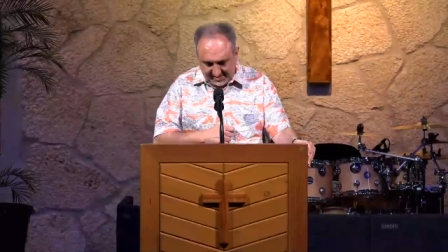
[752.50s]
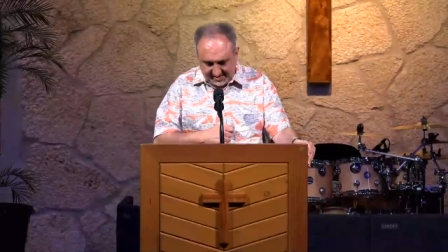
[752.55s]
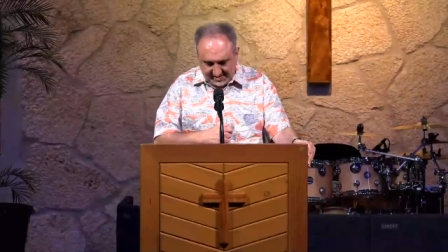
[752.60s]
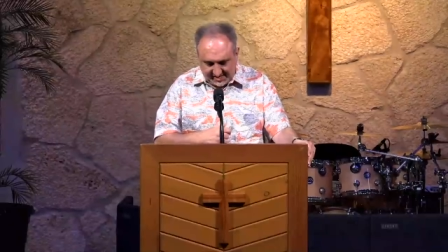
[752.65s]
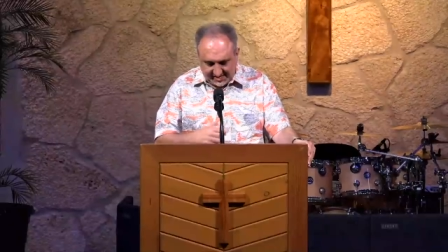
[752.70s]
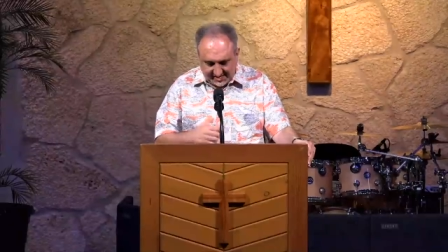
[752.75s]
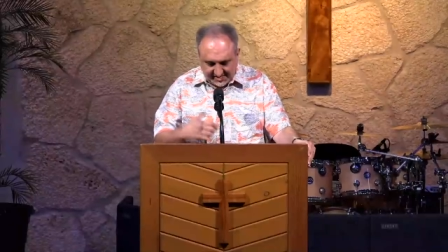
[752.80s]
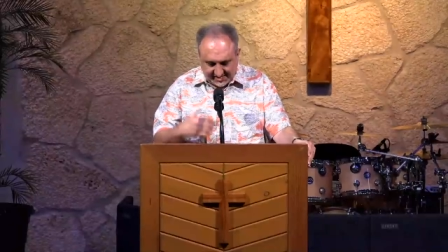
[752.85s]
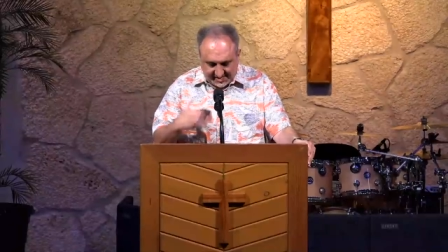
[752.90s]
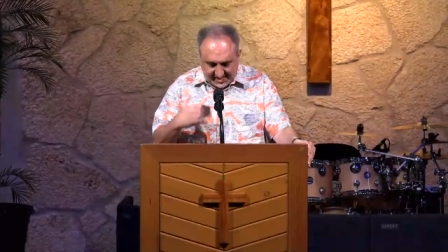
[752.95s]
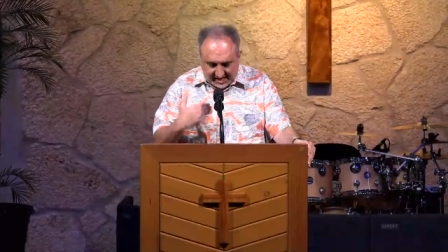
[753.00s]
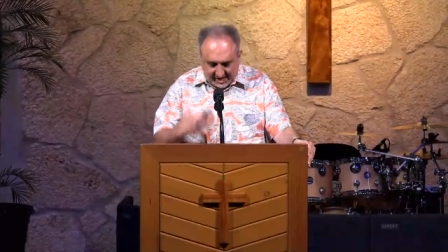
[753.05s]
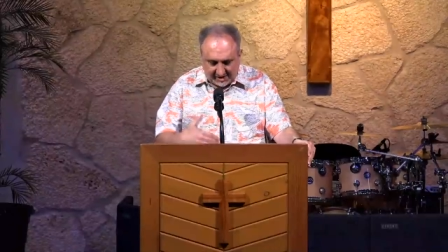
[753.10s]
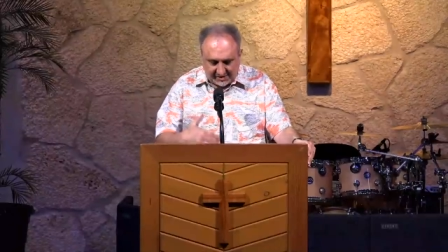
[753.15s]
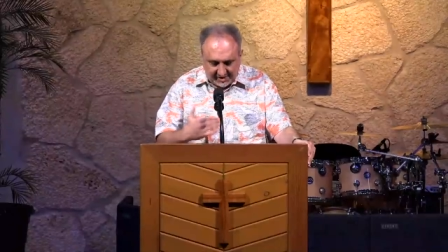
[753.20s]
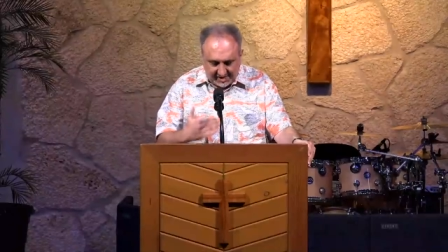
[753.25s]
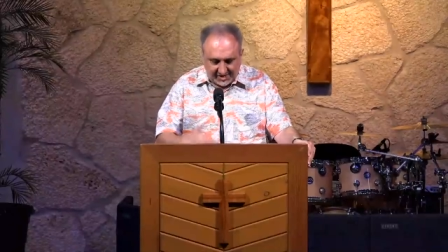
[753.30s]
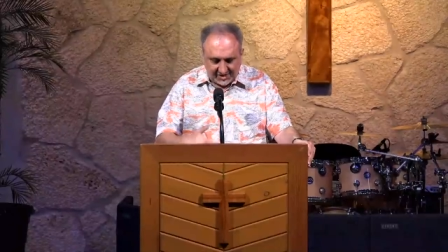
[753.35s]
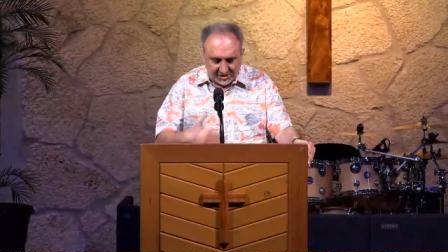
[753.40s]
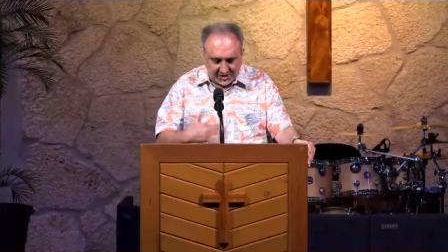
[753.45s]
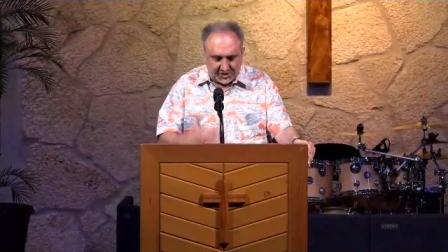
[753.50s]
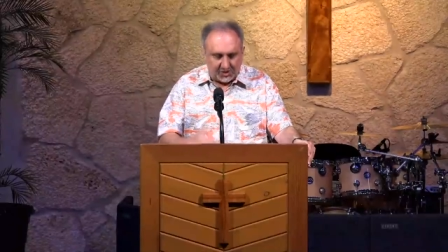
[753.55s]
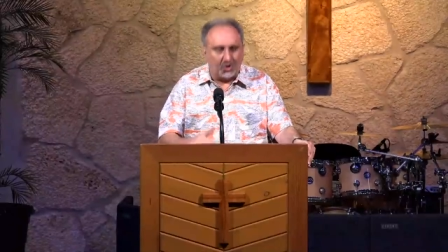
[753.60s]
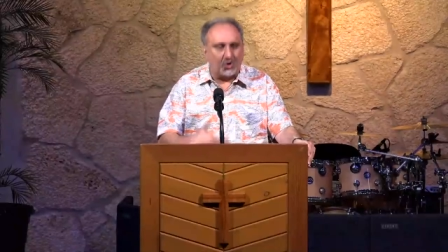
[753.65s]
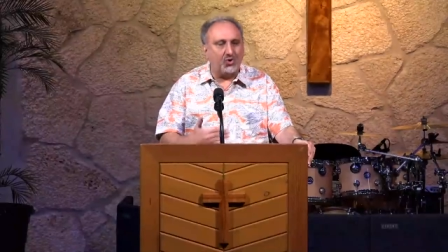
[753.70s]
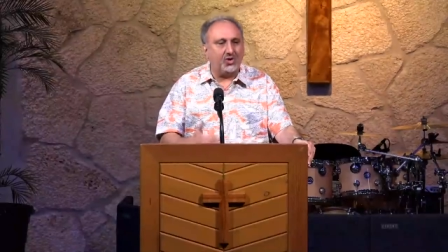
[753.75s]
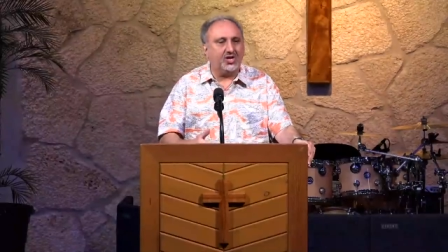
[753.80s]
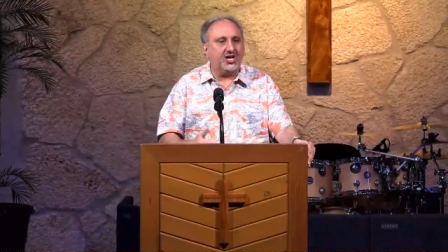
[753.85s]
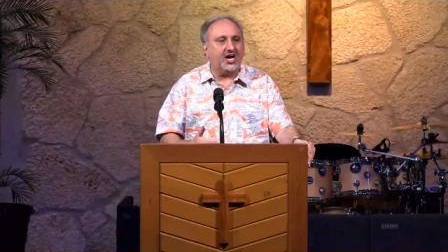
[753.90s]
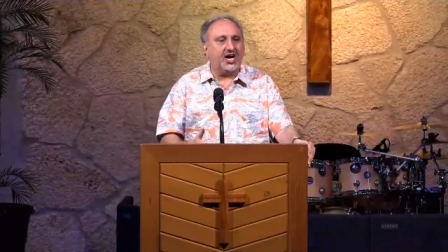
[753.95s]
because there is
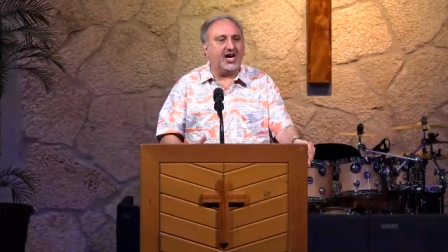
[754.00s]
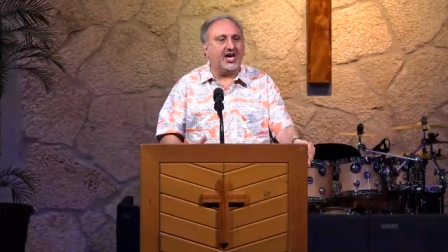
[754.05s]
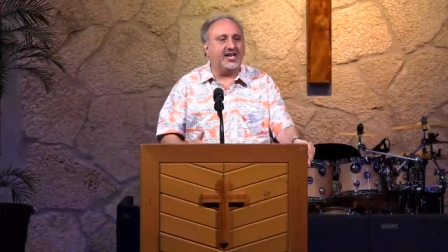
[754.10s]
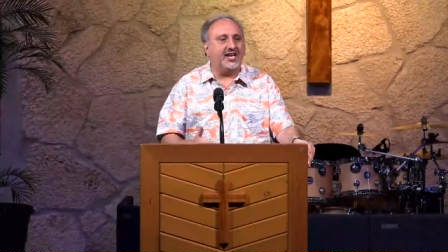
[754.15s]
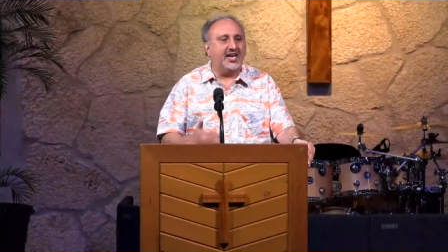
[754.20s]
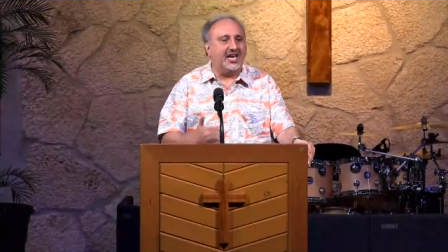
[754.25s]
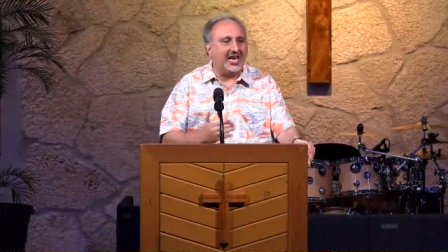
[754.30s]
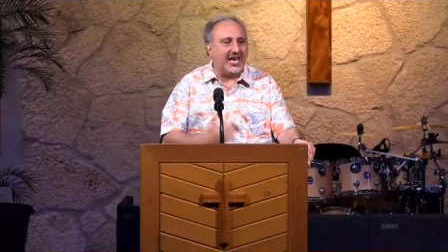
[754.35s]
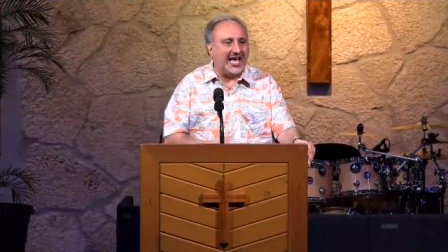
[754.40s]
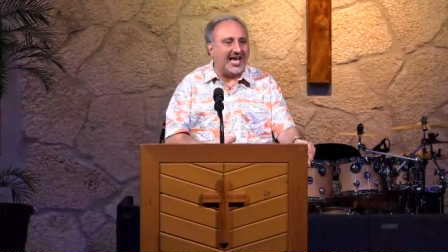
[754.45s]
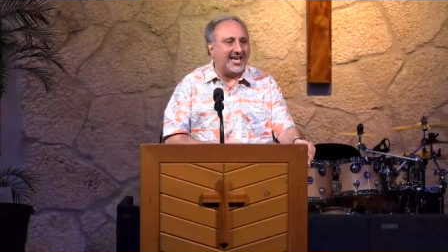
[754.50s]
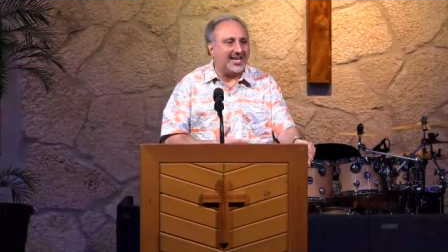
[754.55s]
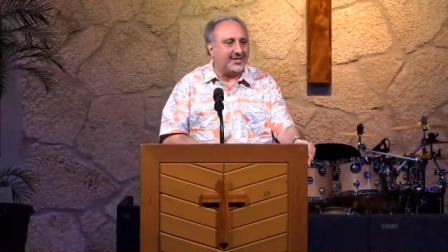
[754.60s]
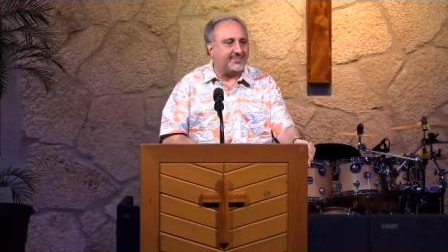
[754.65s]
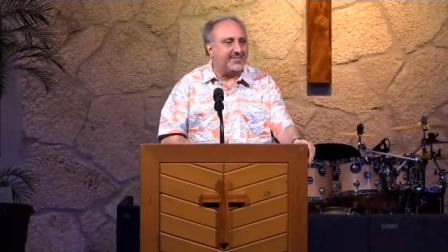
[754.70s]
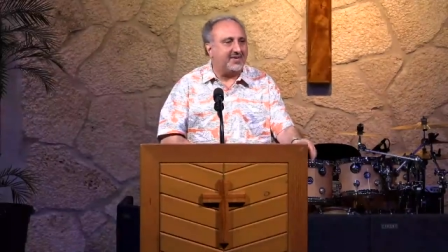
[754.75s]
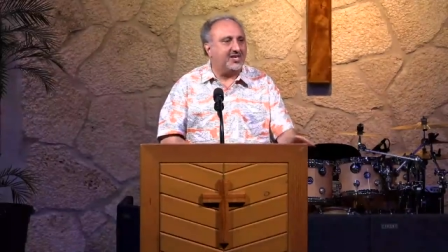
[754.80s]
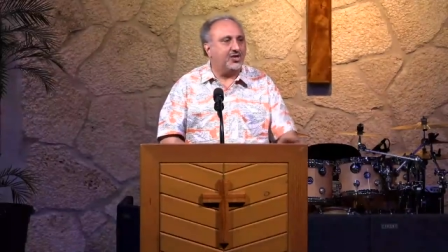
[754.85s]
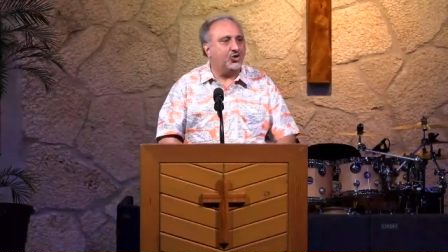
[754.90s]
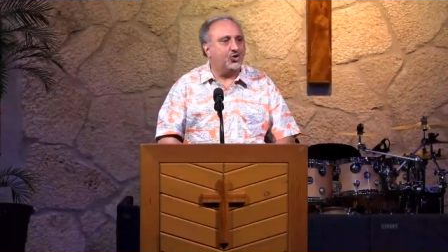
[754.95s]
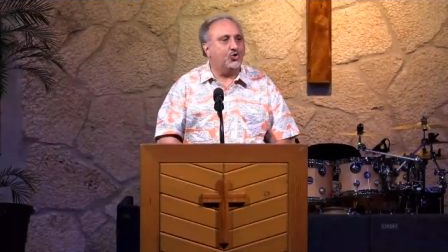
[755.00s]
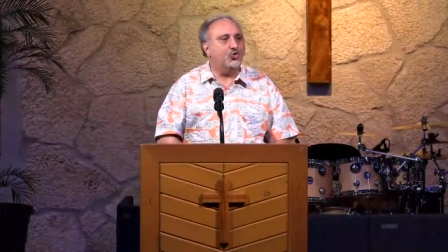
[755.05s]
no God like me,